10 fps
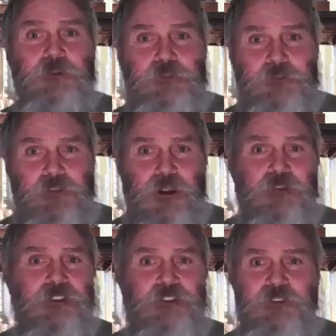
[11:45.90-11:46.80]
These
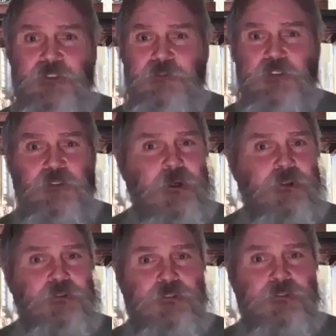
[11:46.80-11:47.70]
emotions, all these
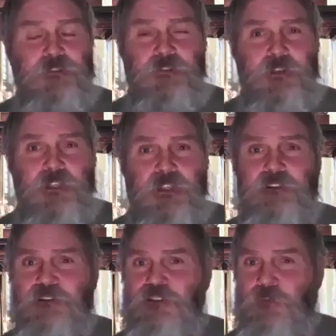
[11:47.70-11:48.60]
different
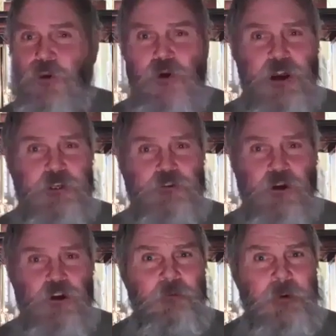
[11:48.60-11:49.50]
emotions. He says, the
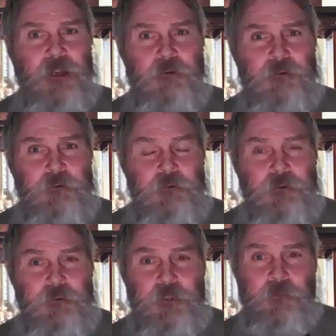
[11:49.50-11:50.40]
more I draw
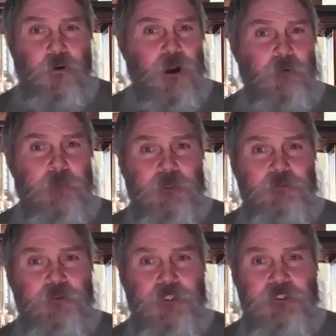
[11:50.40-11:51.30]
them out, the
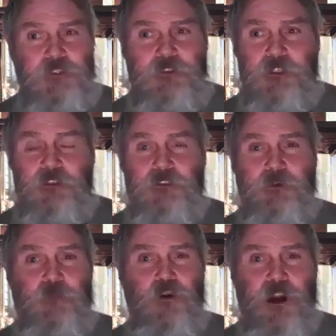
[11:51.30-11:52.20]
more I
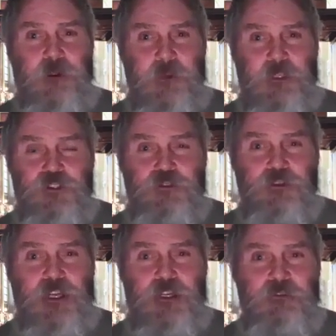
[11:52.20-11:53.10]
maltreat you, the more
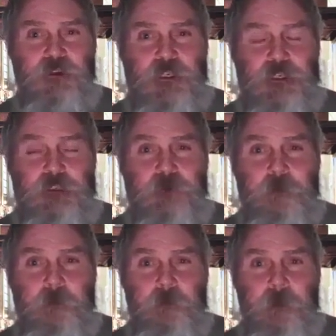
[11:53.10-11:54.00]
I make you
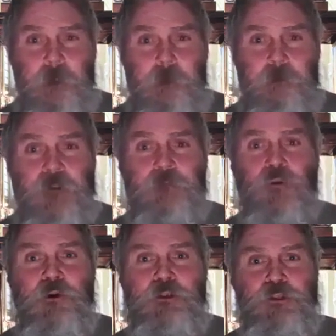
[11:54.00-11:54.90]
angry,
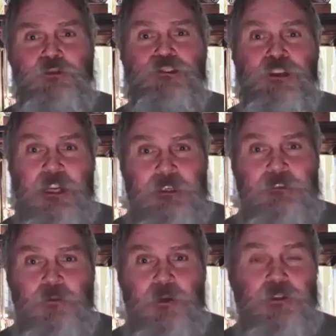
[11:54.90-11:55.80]
the more
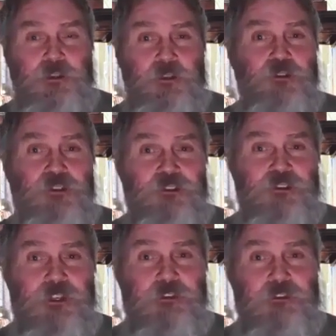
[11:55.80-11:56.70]
you change, whether
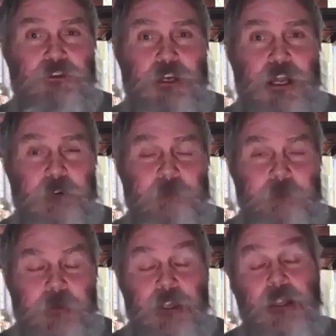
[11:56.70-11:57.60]
you can see it
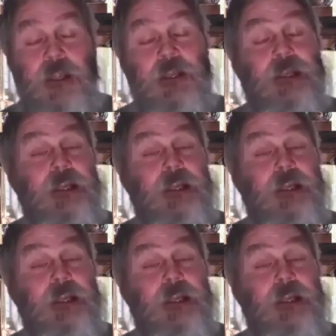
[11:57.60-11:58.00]
or not.